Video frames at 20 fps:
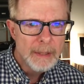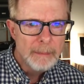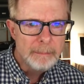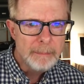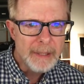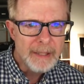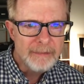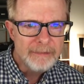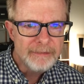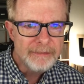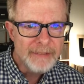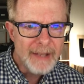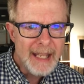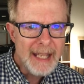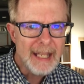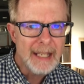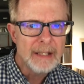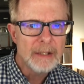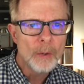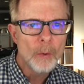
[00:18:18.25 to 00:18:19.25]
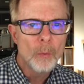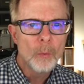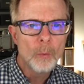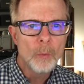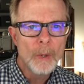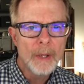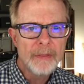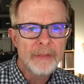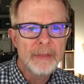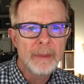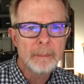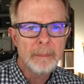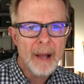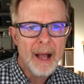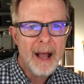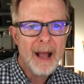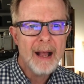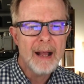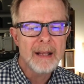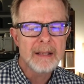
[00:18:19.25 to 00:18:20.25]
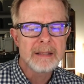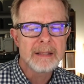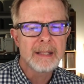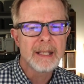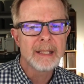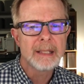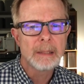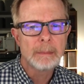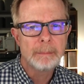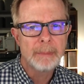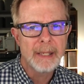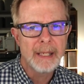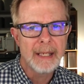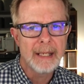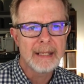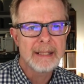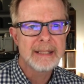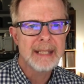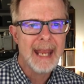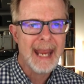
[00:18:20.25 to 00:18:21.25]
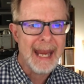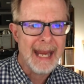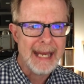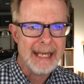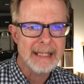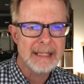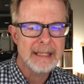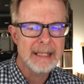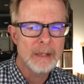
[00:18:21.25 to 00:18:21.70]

be fed with the pods that the pigs ate.